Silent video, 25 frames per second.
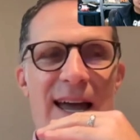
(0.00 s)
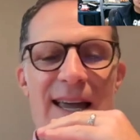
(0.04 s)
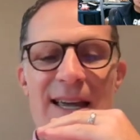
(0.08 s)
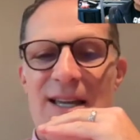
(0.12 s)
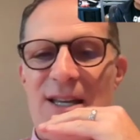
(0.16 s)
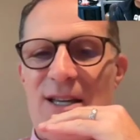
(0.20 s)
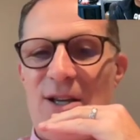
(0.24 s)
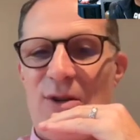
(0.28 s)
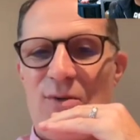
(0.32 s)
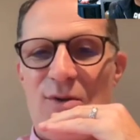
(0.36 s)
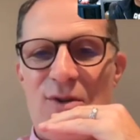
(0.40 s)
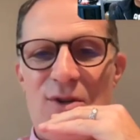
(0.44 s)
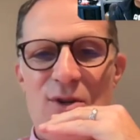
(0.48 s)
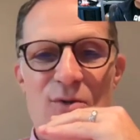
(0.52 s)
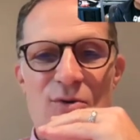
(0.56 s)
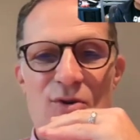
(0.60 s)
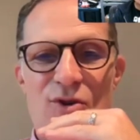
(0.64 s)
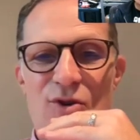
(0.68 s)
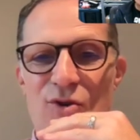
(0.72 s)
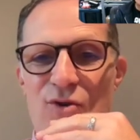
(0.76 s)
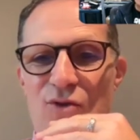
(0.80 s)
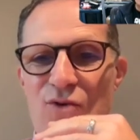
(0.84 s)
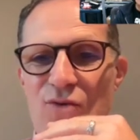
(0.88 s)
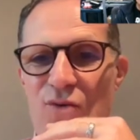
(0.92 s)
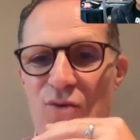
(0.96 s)
you
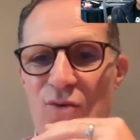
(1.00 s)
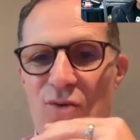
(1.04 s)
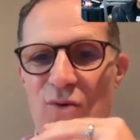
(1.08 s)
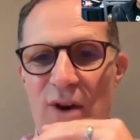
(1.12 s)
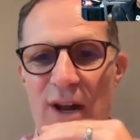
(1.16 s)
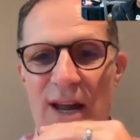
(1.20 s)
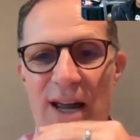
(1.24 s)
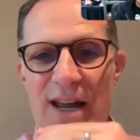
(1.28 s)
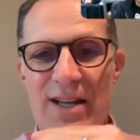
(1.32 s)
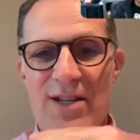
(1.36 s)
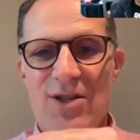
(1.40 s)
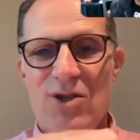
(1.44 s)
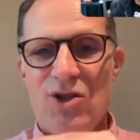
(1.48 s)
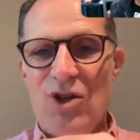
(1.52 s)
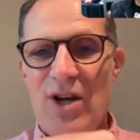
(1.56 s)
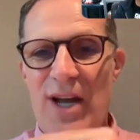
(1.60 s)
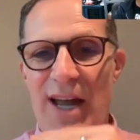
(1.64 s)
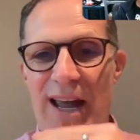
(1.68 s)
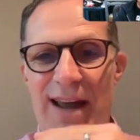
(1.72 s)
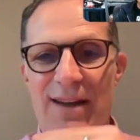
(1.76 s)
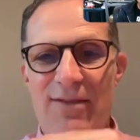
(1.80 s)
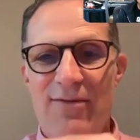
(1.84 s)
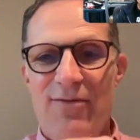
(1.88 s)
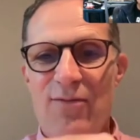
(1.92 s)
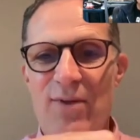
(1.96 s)
cringe
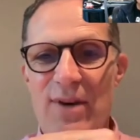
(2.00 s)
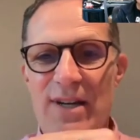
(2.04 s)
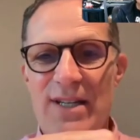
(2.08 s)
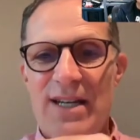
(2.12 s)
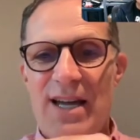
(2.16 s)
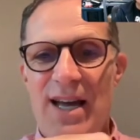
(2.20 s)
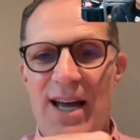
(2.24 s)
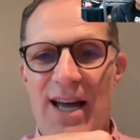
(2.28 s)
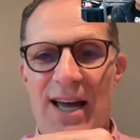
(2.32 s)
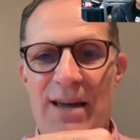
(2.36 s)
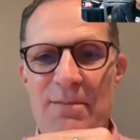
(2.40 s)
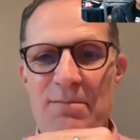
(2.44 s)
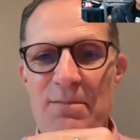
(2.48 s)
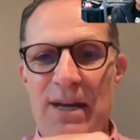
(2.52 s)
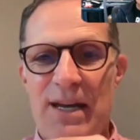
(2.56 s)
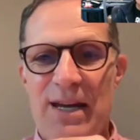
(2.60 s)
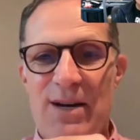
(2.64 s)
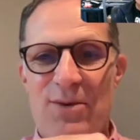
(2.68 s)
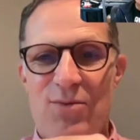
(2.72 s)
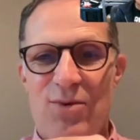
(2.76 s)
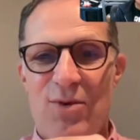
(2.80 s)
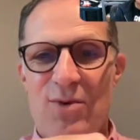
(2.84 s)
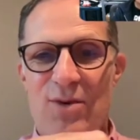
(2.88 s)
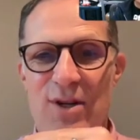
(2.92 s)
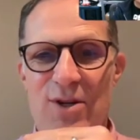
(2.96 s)
every time
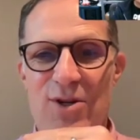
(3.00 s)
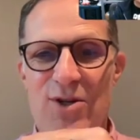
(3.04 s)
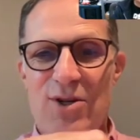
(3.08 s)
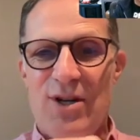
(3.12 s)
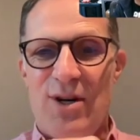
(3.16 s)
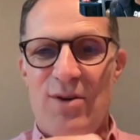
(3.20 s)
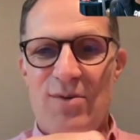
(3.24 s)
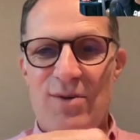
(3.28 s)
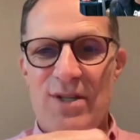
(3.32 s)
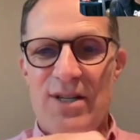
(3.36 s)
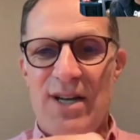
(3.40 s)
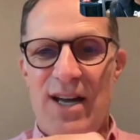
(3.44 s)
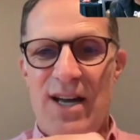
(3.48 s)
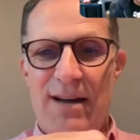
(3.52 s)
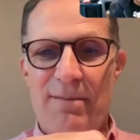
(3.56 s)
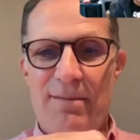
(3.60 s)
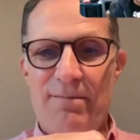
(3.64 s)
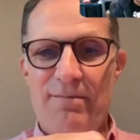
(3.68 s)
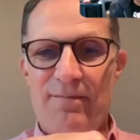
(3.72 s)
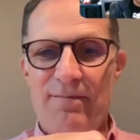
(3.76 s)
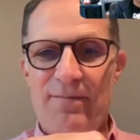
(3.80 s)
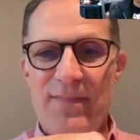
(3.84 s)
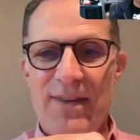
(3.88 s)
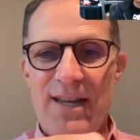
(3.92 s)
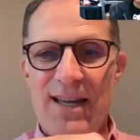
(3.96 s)
Mickey Rooney shows
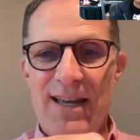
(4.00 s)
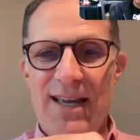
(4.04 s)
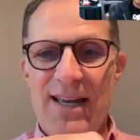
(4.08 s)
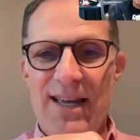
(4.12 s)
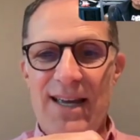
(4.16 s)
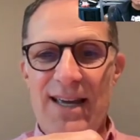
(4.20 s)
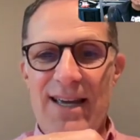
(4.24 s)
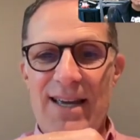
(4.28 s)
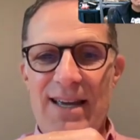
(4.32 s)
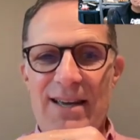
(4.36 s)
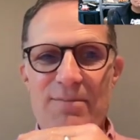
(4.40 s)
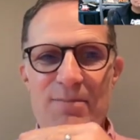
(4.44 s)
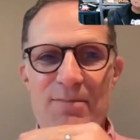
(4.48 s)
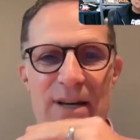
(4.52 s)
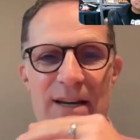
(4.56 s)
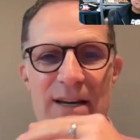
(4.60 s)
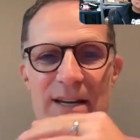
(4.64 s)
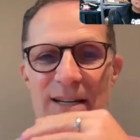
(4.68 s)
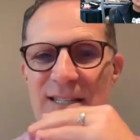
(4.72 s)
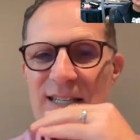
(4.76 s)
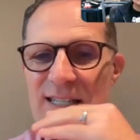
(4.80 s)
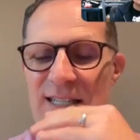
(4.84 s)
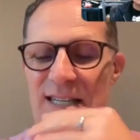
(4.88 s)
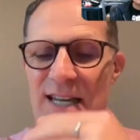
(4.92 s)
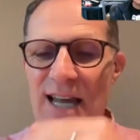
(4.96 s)
up
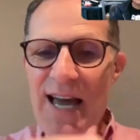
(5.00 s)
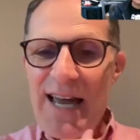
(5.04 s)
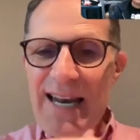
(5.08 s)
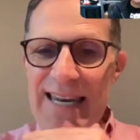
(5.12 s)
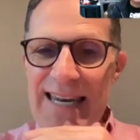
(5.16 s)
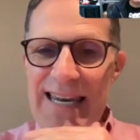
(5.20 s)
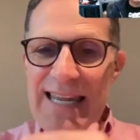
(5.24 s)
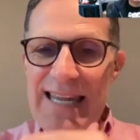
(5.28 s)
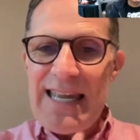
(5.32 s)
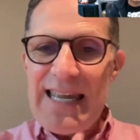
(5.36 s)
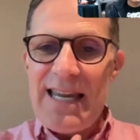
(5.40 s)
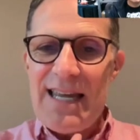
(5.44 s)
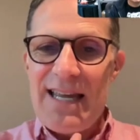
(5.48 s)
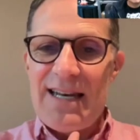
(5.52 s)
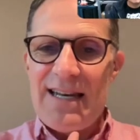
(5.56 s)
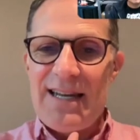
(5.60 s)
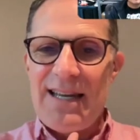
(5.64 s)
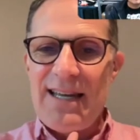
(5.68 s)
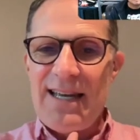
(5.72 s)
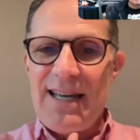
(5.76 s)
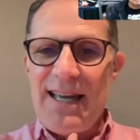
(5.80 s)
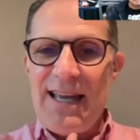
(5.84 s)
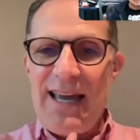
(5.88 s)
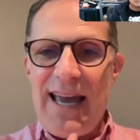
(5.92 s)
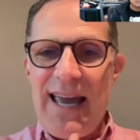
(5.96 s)
because it's not needed.
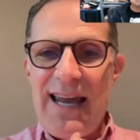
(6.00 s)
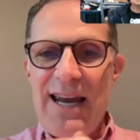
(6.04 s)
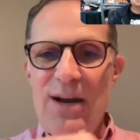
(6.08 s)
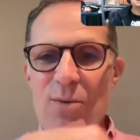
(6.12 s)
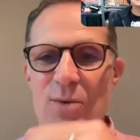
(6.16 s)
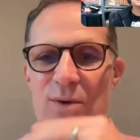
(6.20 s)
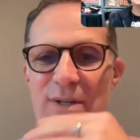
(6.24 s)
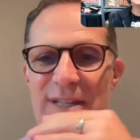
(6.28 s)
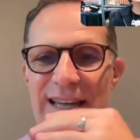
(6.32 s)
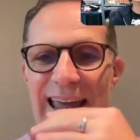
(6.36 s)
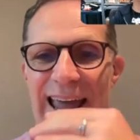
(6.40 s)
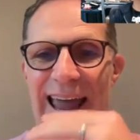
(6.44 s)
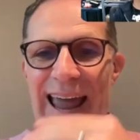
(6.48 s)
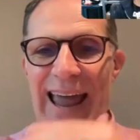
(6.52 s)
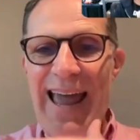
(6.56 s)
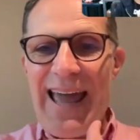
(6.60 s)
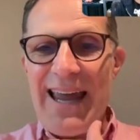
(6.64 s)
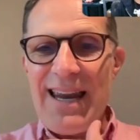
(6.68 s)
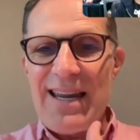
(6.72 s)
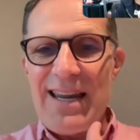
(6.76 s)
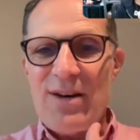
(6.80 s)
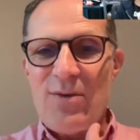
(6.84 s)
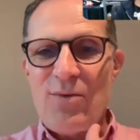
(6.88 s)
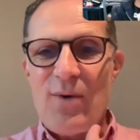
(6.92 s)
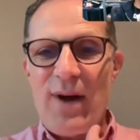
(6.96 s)
And it was
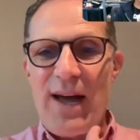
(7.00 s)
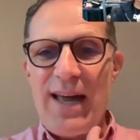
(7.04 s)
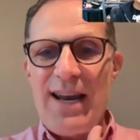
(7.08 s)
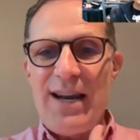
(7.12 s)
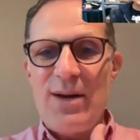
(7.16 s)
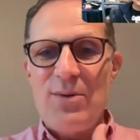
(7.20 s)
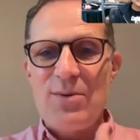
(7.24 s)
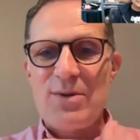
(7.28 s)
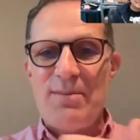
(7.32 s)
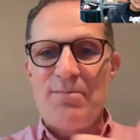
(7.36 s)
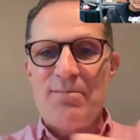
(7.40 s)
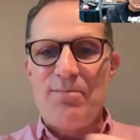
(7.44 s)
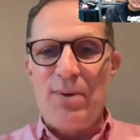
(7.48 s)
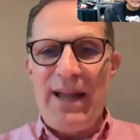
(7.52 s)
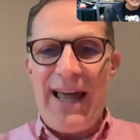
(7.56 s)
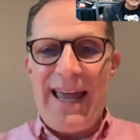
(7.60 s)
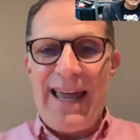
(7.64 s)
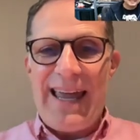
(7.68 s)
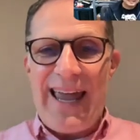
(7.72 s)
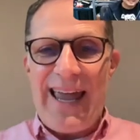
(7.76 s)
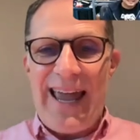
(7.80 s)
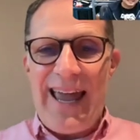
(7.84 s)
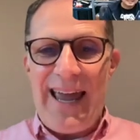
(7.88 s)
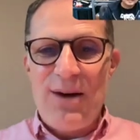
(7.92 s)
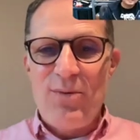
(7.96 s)
added, right? It was a
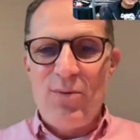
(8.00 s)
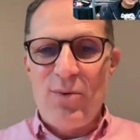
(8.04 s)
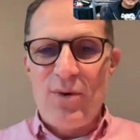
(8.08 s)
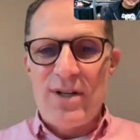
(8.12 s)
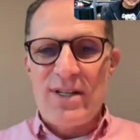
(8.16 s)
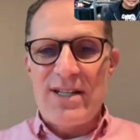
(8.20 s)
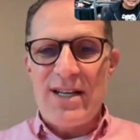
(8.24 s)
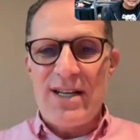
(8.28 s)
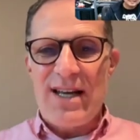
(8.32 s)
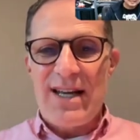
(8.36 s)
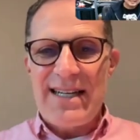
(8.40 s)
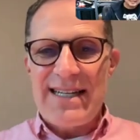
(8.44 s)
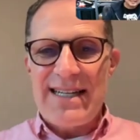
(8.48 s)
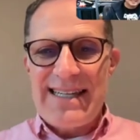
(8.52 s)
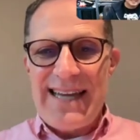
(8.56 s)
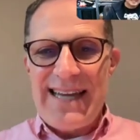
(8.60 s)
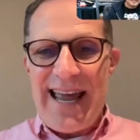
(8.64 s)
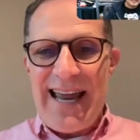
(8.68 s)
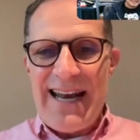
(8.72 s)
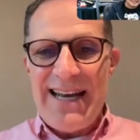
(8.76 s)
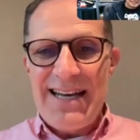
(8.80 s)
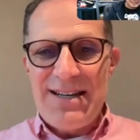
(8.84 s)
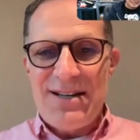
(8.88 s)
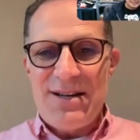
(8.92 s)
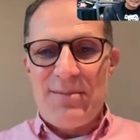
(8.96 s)
Blake Edwards
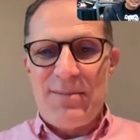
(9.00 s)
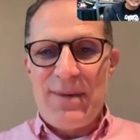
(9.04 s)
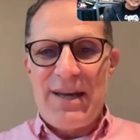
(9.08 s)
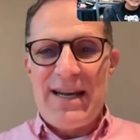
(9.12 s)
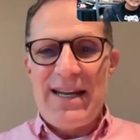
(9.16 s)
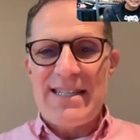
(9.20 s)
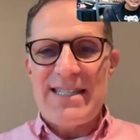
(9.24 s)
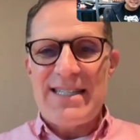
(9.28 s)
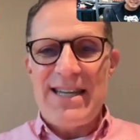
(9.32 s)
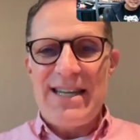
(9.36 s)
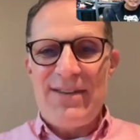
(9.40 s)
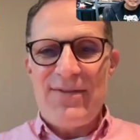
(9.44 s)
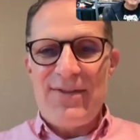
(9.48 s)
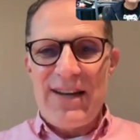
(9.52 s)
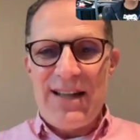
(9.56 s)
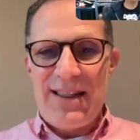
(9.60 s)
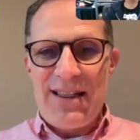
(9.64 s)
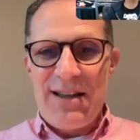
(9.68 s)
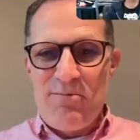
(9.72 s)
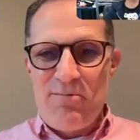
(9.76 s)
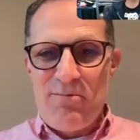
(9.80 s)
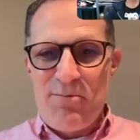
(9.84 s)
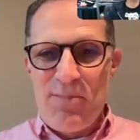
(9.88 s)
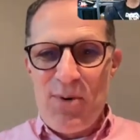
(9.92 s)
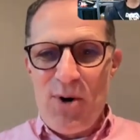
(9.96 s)
addendum. It isn't even in
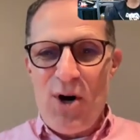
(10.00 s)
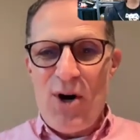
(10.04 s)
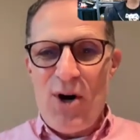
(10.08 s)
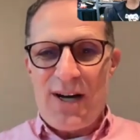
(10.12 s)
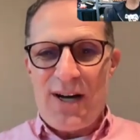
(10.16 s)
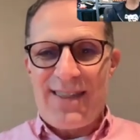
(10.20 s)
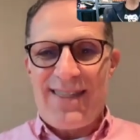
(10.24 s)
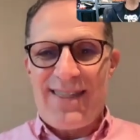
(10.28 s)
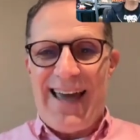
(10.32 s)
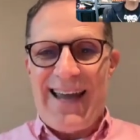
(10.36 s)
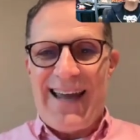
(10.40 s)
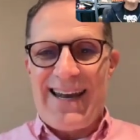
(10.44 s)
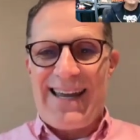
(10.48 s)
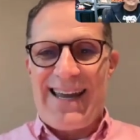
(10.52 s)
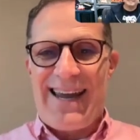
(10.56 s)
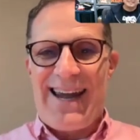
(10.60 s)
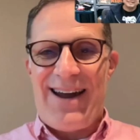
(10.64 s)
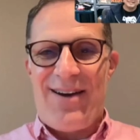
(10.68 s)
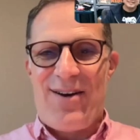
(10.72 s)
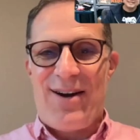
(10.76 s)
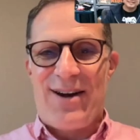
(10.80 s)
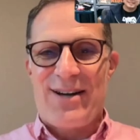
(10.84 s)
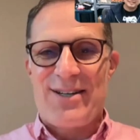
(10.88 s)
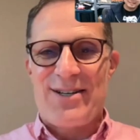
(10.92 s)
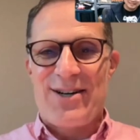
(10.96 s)
the book, that
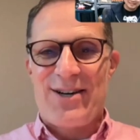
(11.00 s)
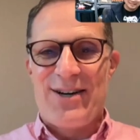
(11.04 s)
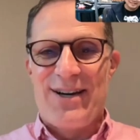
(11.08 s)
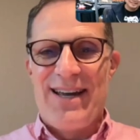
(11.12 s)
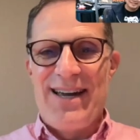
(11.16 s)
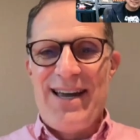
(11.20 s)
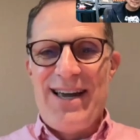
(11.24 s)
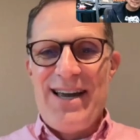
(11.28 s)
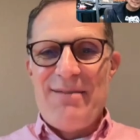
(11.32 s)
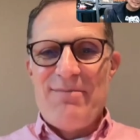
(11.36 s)
character.